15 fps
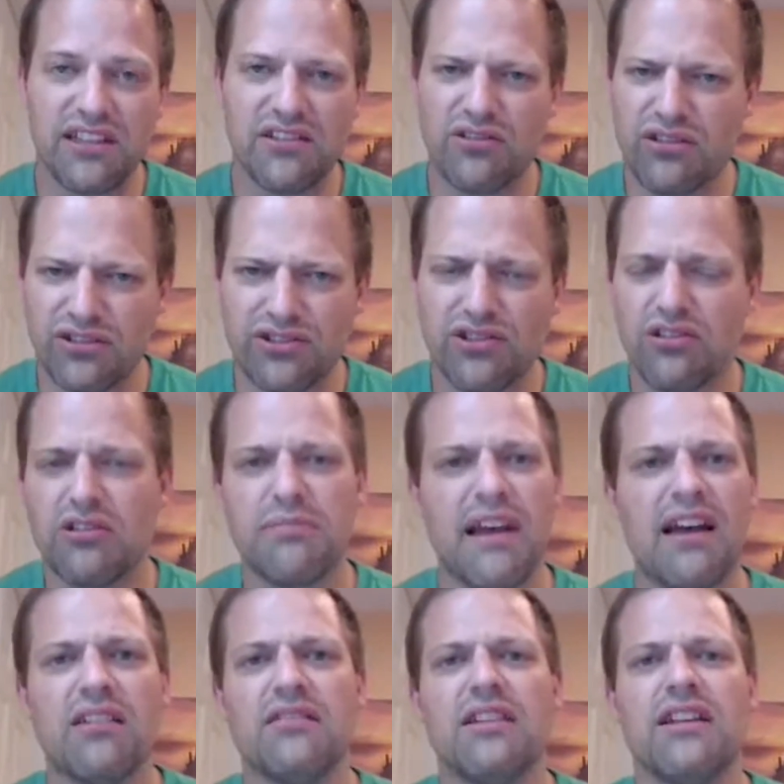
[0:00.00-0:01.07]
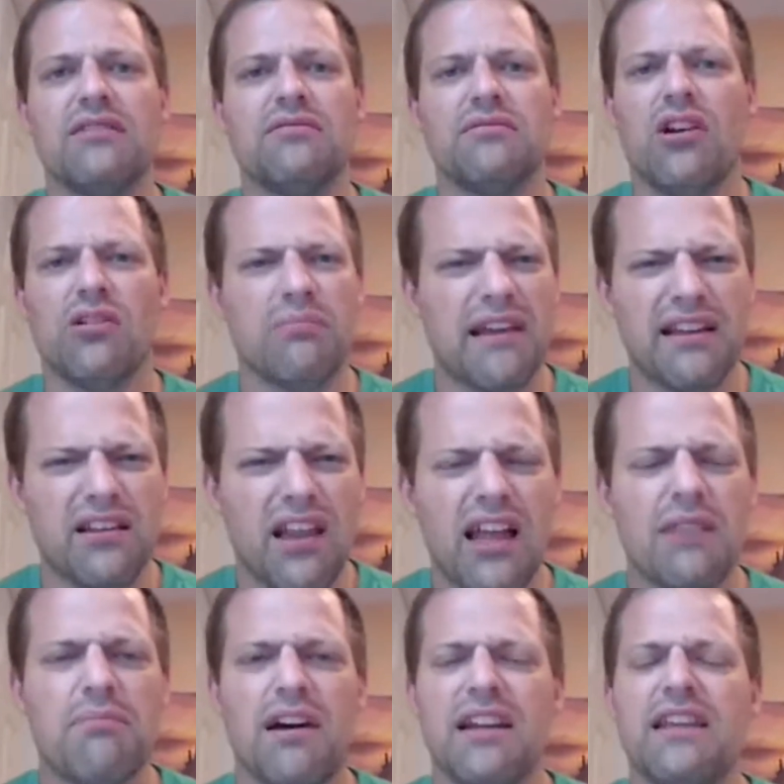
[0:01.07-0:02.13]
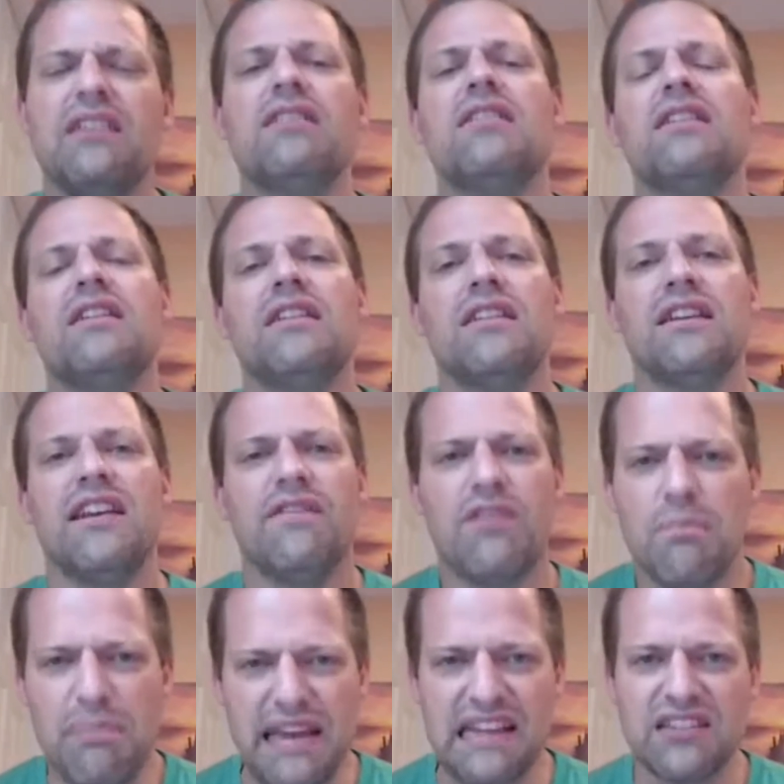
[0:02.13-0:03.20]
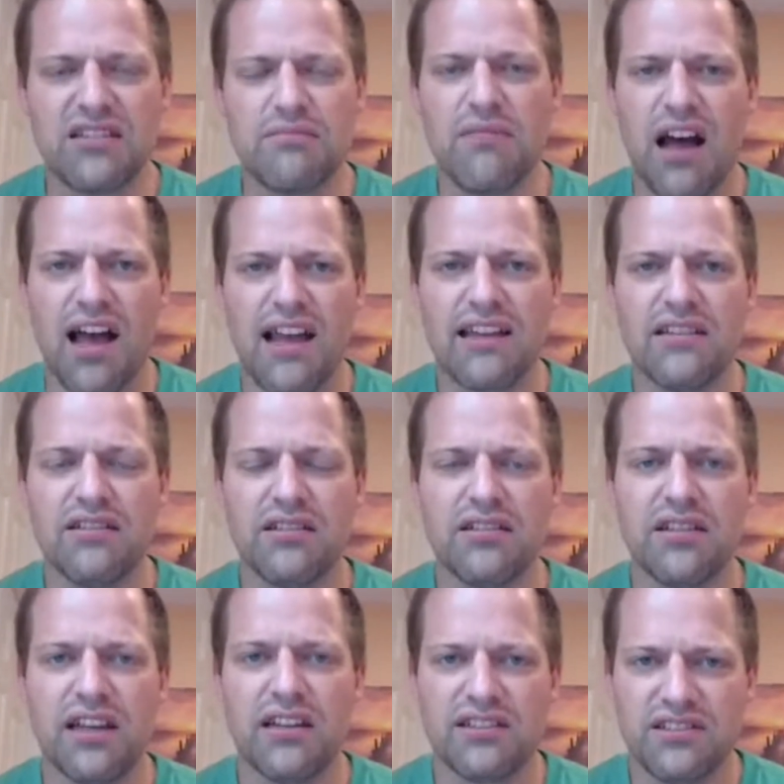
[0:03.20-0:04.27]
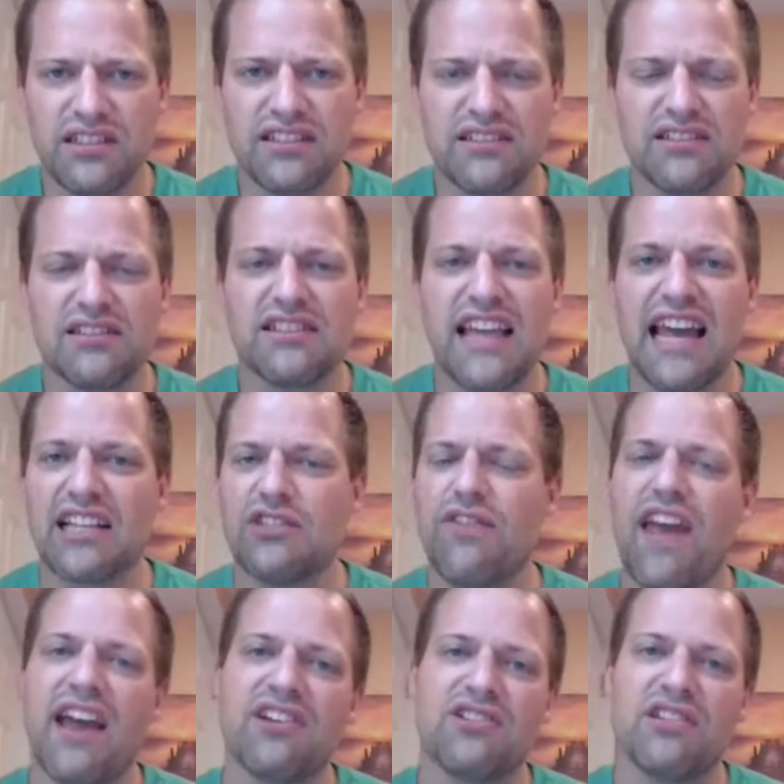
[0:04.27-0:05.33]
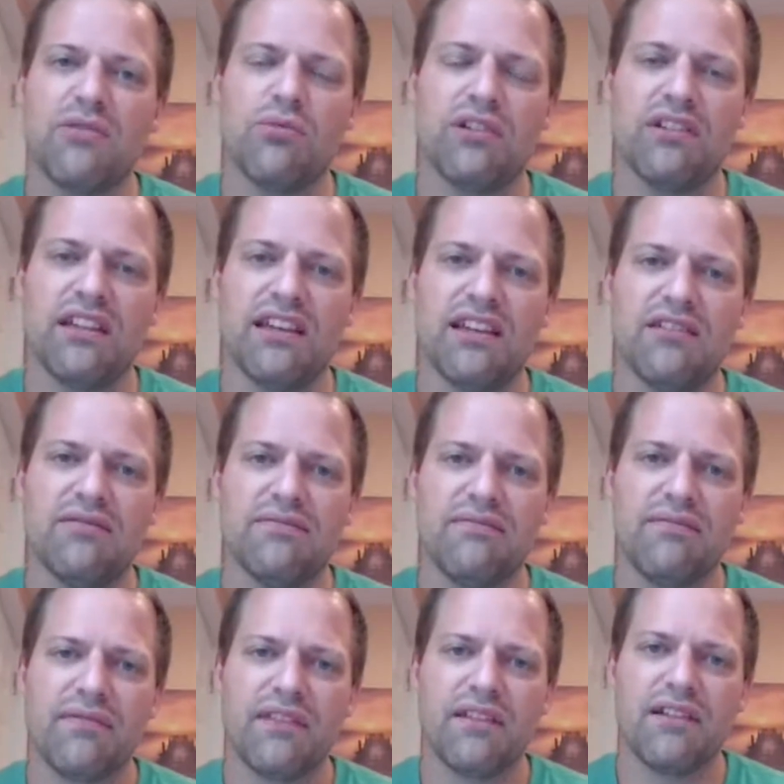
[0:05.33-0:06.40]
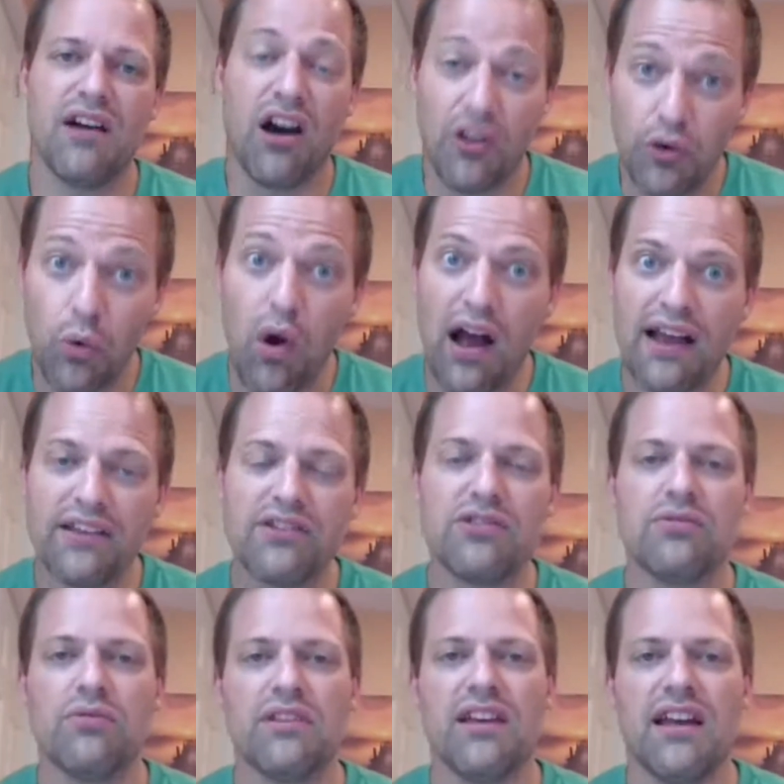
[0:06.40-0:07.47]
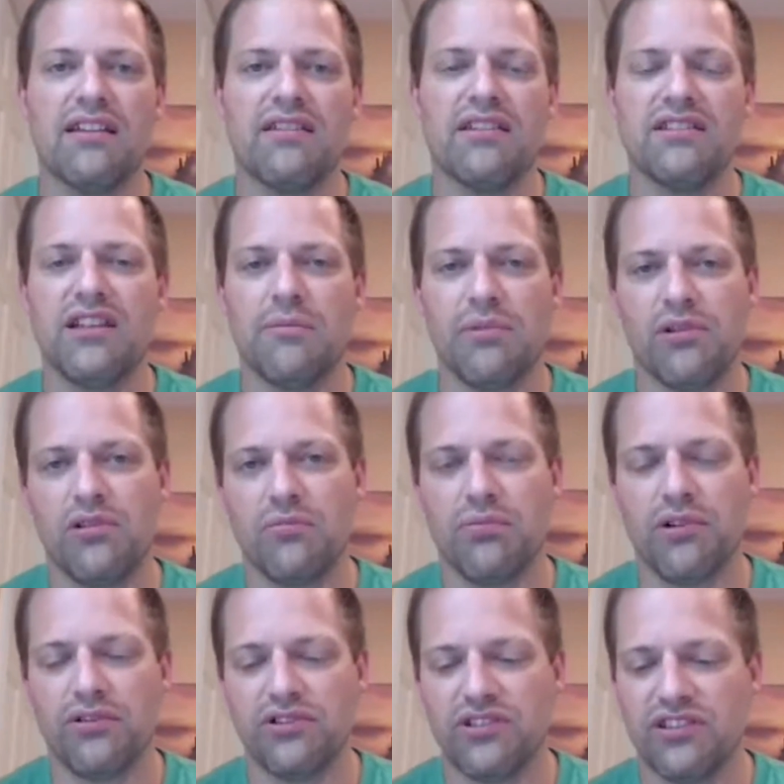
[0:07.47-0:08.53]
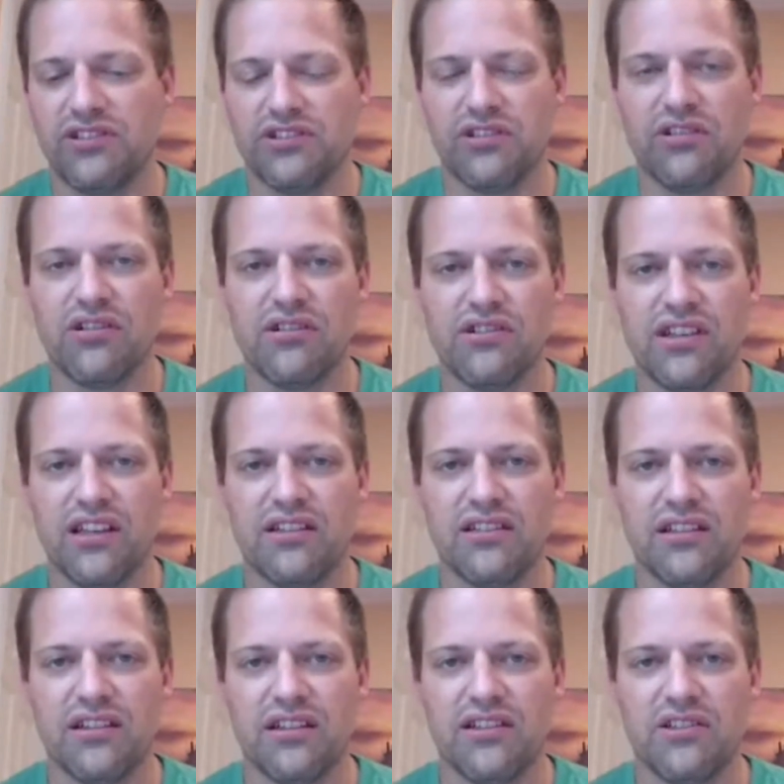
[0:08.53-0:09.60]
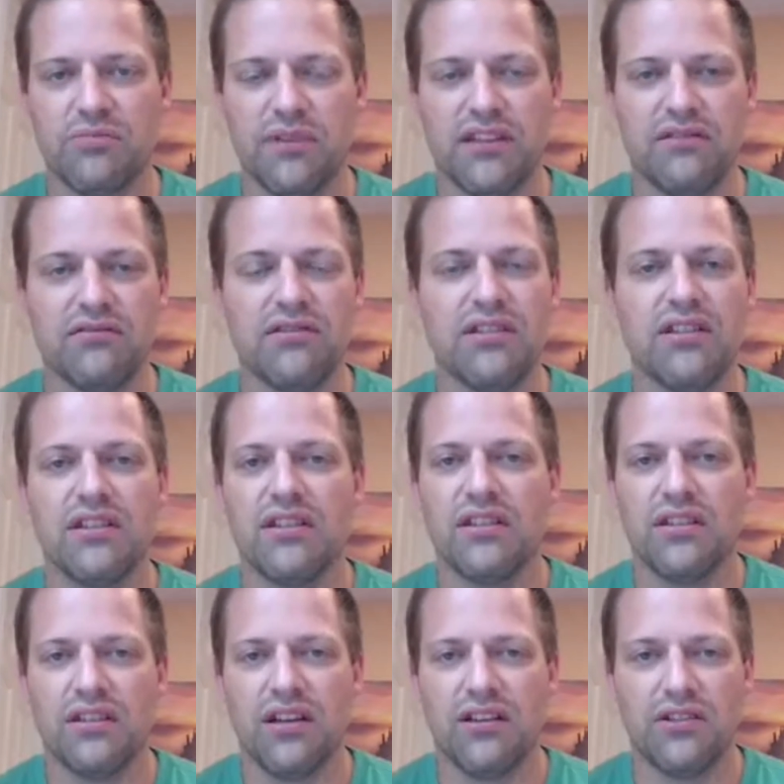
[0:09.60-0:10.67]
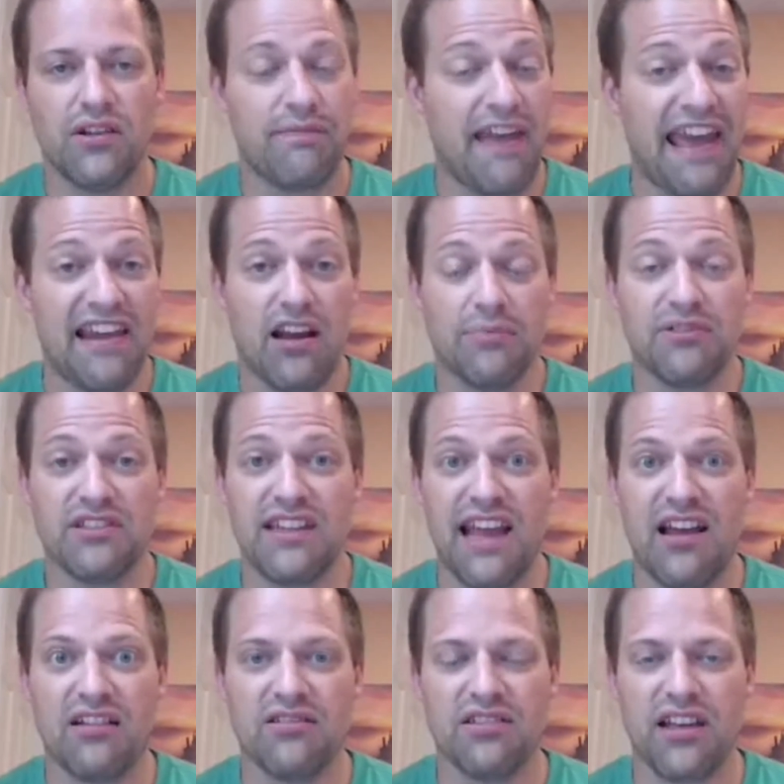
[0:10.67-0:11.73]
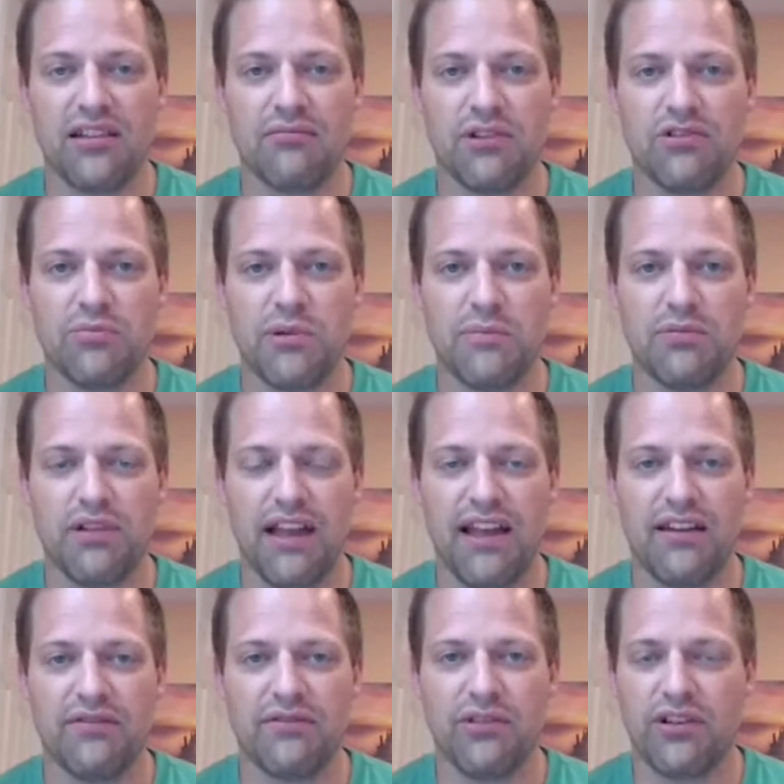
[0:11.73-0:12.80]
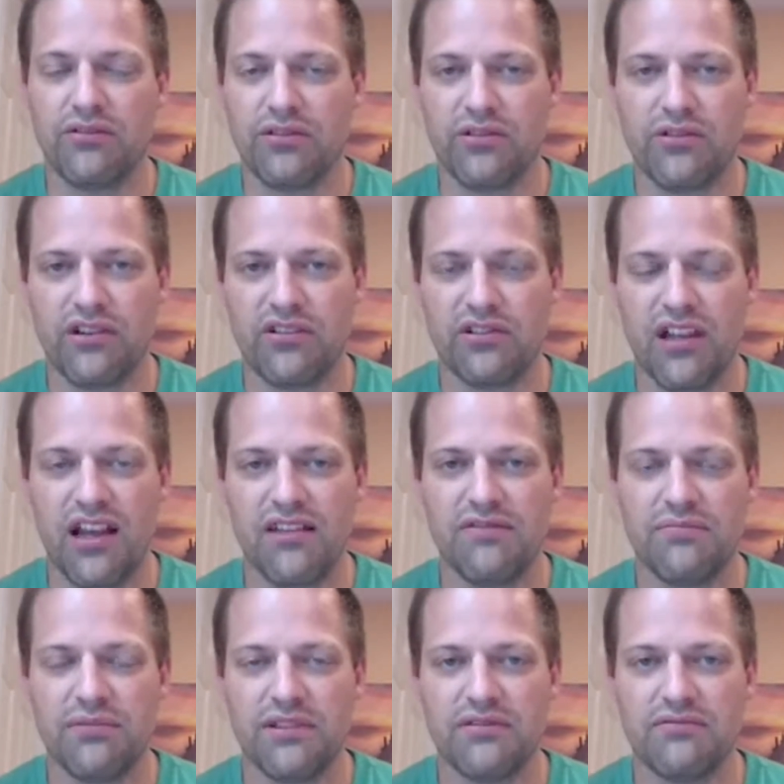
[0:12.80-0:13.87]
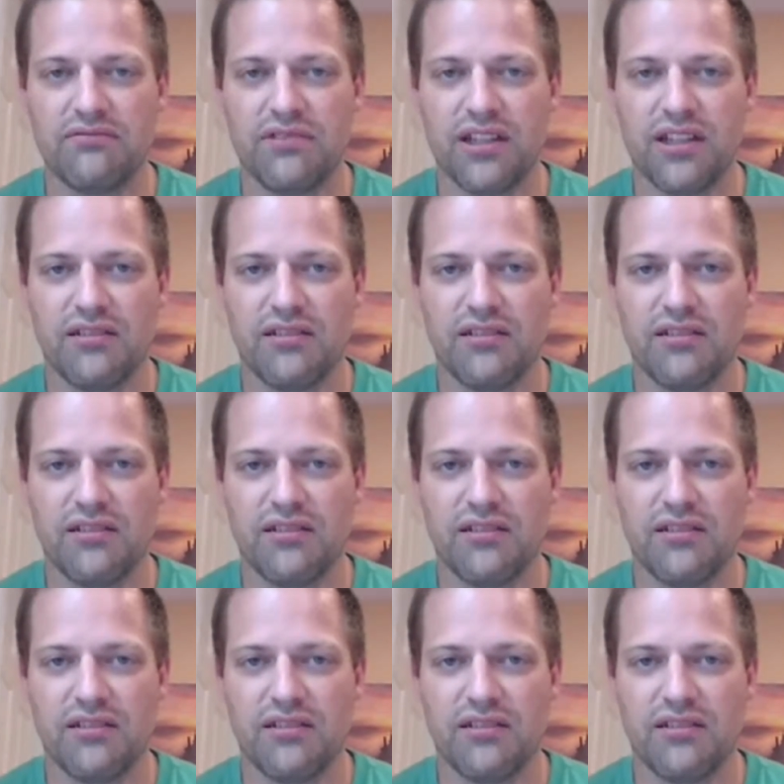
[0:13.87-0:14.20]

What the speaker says: that they're concerned about that aren't making a lot of money, give them peace of mind, kind of sense of satisfaction they wouldn't get otherwise with kind of the typical approach to insurance. And they've had ups and downs like most people have throughout their career in life, but